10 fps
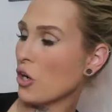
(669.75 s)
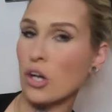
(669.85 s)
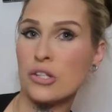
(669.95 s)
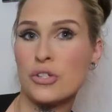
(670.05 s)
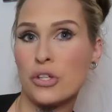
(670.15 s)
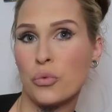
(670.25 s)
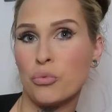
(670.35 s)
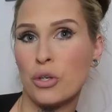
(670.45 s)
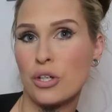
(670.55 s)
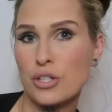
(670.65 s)
onto the
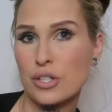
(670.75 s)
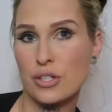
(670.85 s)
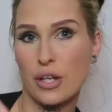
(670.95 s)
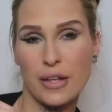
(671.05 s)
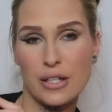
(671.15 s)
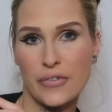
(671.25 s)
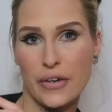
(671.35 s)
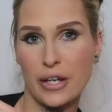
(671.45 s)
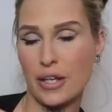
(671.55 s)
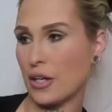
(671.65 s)
wood, so that's
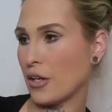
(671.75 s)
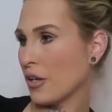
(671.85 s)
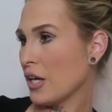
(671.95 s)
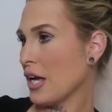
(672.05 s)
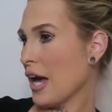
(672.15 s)
very cute.